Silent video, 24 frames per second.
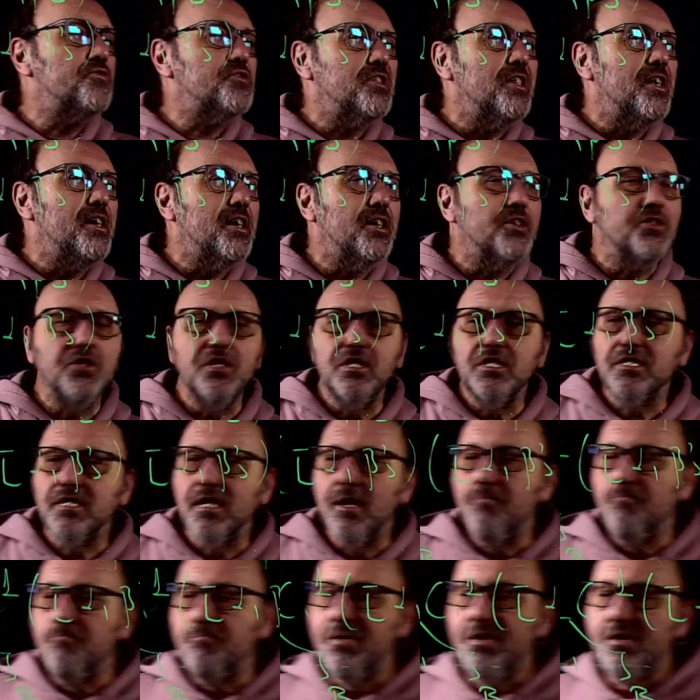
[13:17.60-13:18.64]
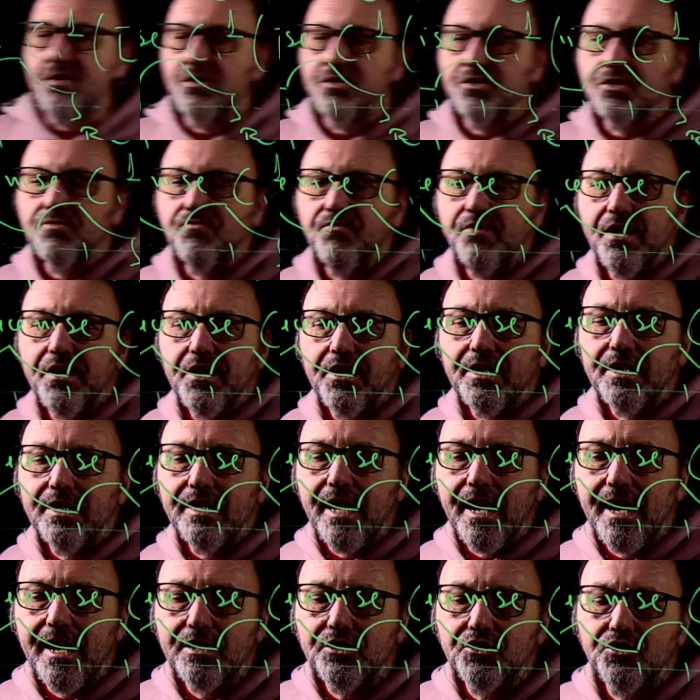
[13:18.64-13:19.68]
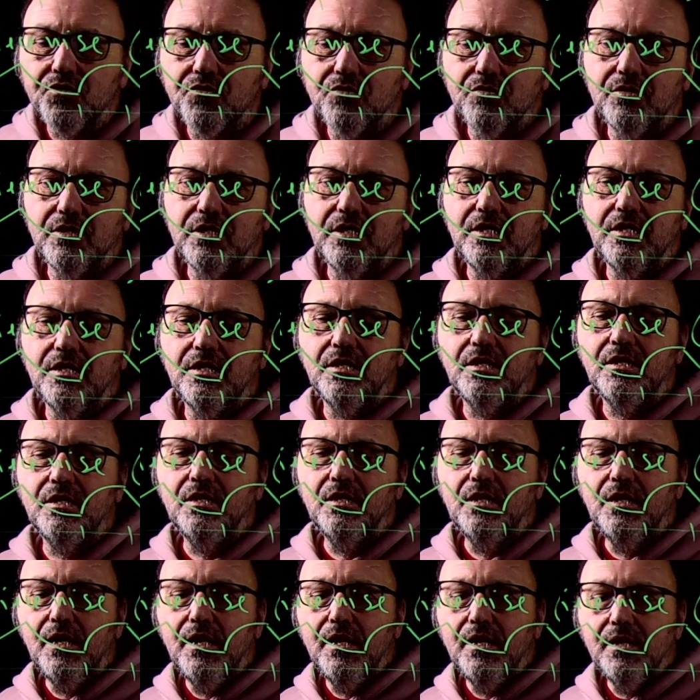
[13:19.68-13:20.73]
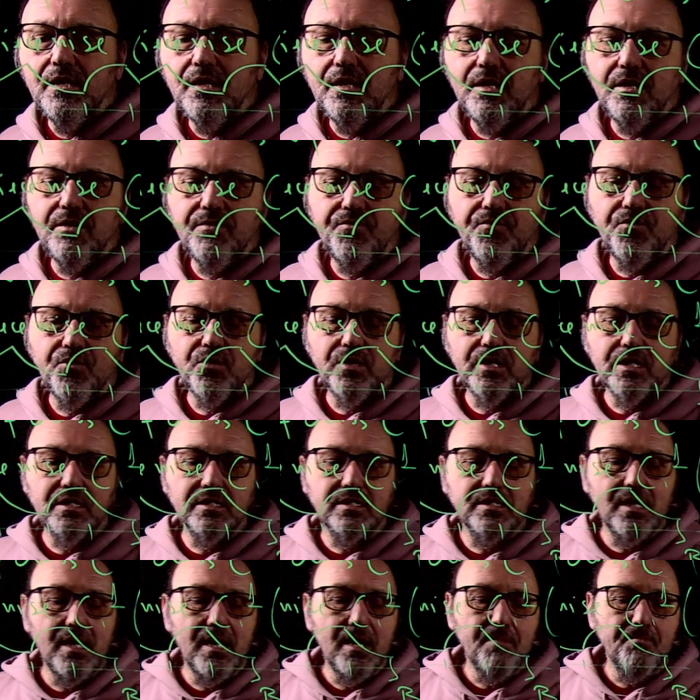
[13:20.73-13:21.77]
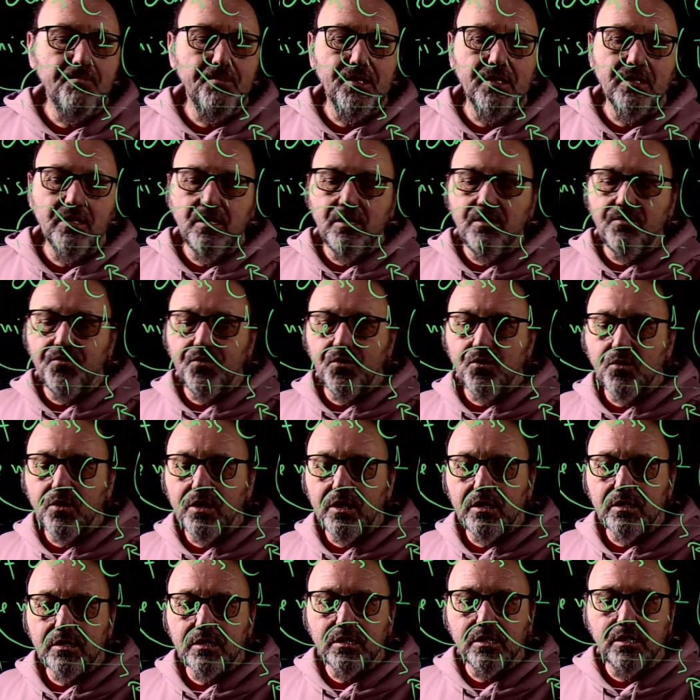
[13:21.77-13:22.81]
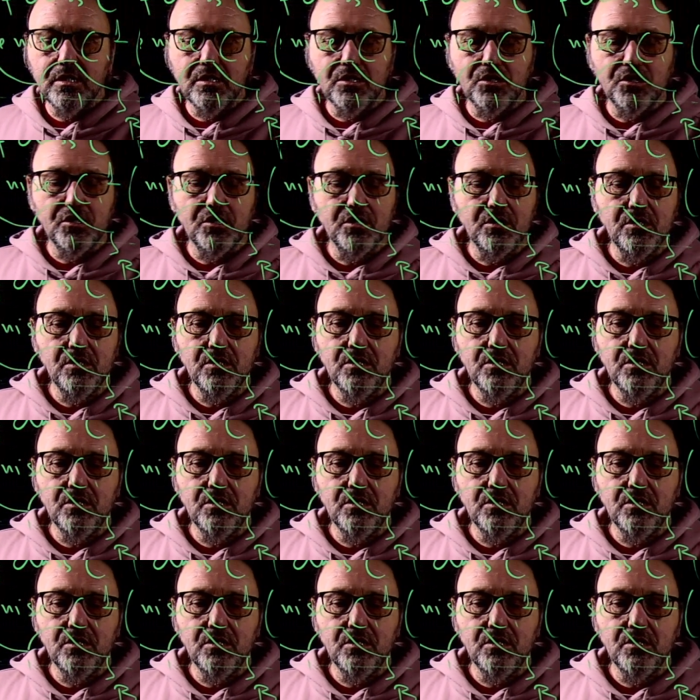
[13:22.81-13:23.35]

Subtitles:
like this appears very naturally. For example, if you consider